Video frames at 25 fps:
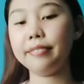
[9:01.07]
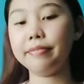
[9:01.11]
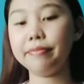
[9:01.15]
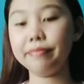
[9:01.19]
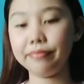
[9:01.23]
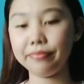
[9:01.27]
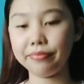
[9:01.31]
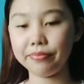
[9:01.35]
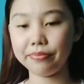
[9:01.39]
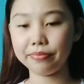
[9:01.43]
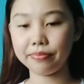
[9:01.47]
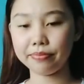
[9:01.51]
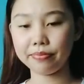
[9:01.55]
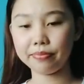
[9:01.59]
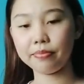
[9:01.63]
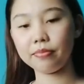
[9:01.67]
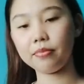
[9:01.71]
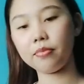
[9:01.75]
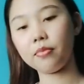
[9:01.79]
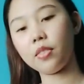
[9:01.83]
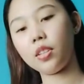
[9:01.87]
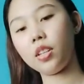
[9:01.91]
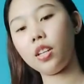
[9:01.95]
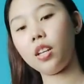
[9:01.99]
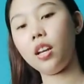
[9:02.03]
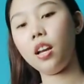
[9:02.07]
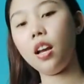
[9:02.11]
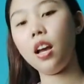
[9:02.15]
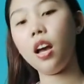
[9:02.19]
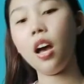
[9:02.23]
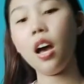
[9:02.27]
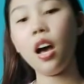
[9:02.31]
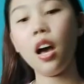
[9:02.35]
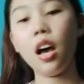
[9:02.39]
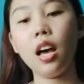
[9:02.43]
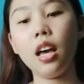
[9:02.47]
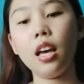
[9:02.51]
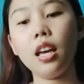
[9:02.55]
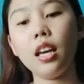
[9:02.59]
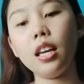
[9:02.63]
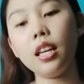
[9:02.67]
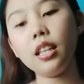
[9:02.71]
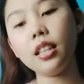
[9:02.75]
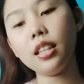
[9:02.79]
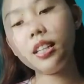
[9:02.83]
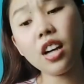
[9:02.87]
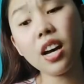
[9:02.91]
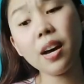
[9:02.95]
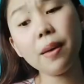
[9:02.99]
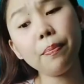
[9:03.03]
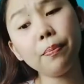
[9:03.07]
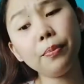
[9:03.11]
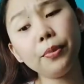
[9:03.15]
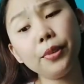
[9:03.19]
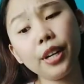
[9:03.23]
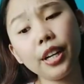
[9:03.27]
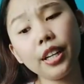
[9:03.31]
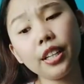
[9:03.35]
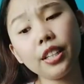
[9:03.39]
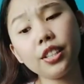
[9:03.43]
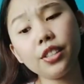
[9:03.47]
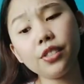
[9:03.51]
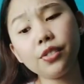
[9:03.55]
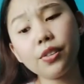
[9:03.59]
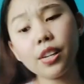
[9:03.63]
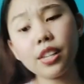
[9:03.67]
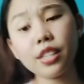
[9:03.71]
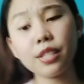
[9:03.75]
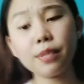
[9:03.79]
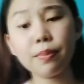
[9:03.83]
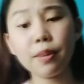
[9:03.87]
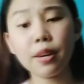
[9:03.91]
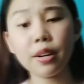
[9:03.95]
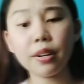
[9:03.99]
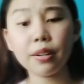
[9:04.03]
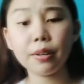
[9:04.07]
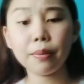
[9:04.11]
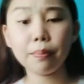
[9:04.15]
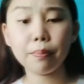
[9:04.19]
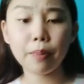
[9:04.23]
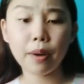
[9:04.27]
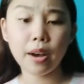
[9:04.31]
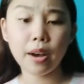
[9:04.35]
On April 30, 2015,